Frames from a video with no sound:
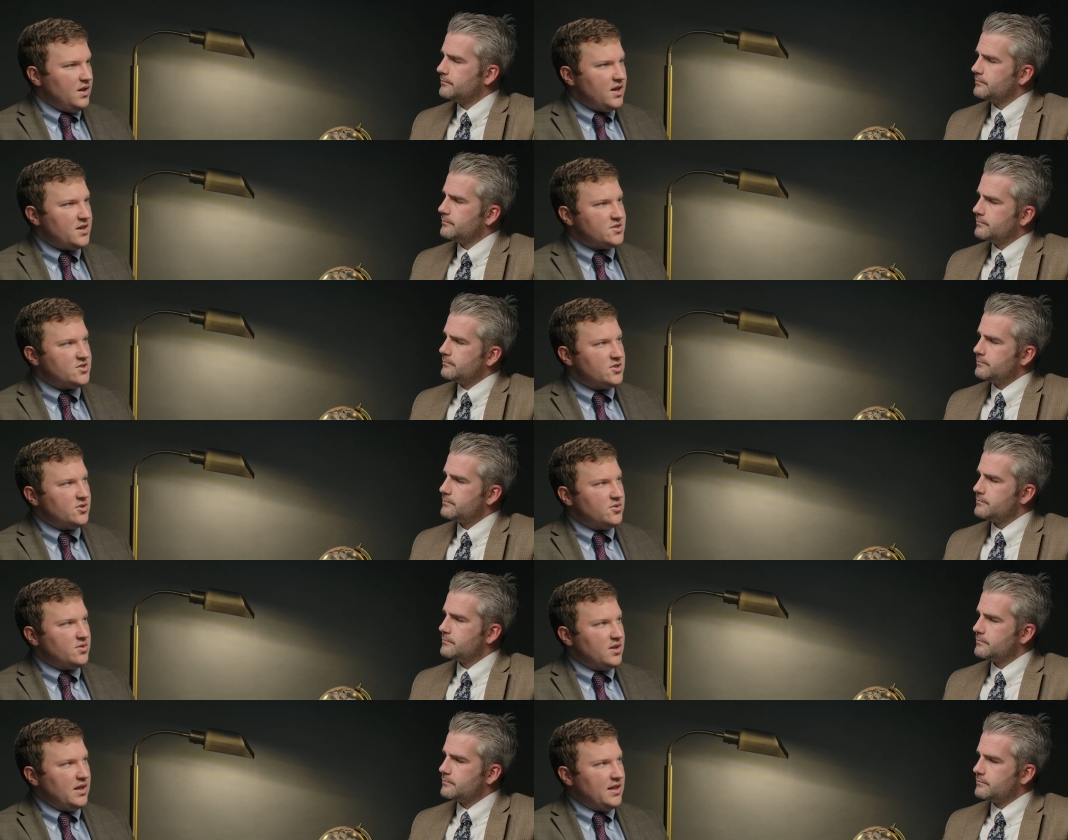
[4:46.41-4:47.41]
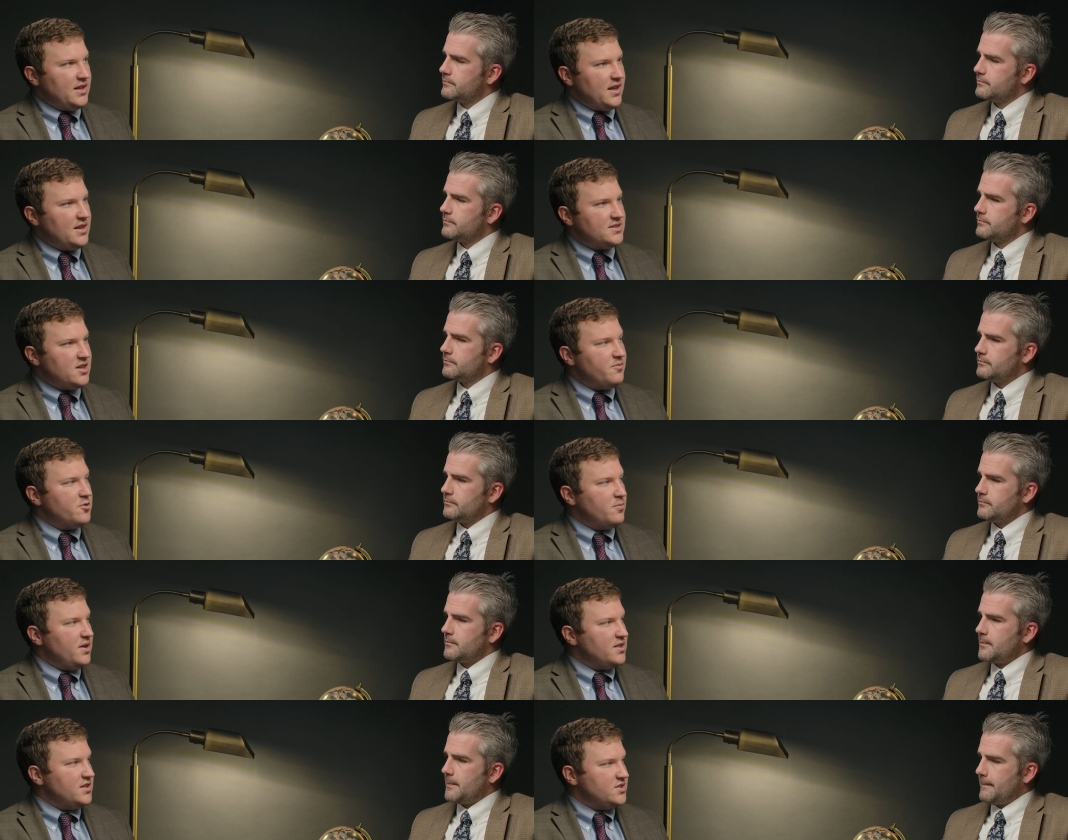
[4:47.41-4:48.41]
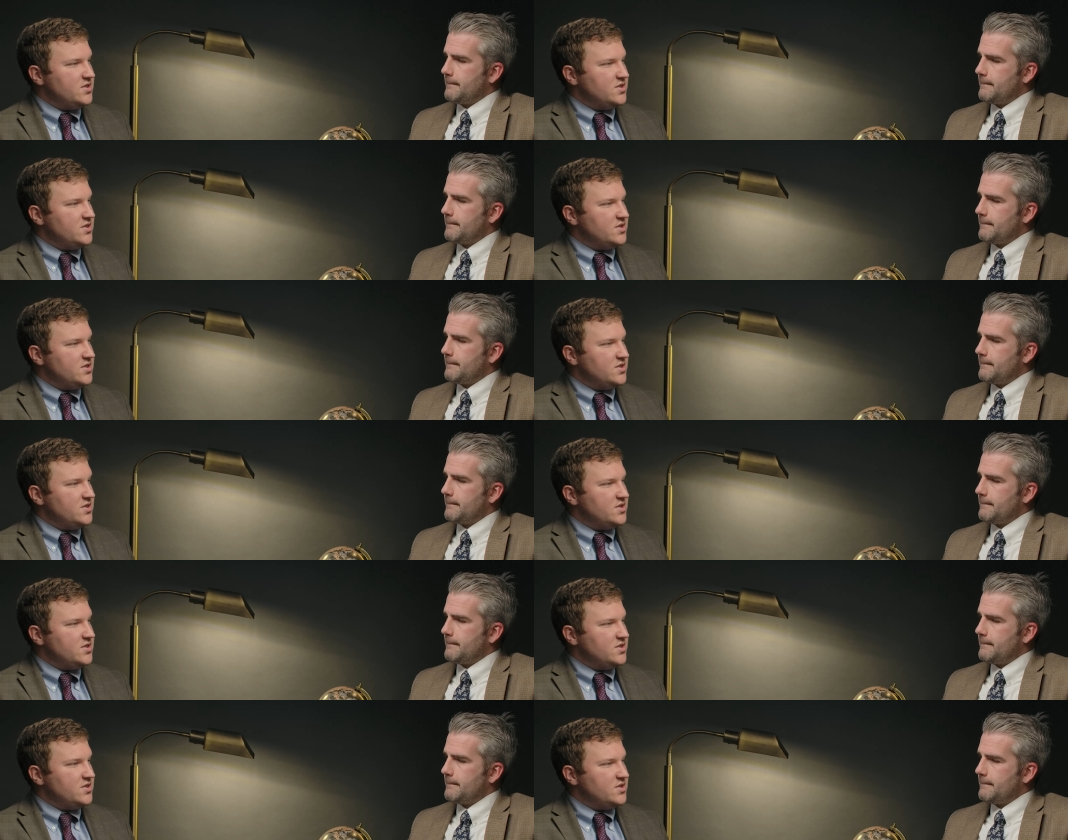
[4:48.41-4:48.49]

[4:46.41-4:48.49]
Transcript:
Speaker 1: Yeah, so it is helpful to make the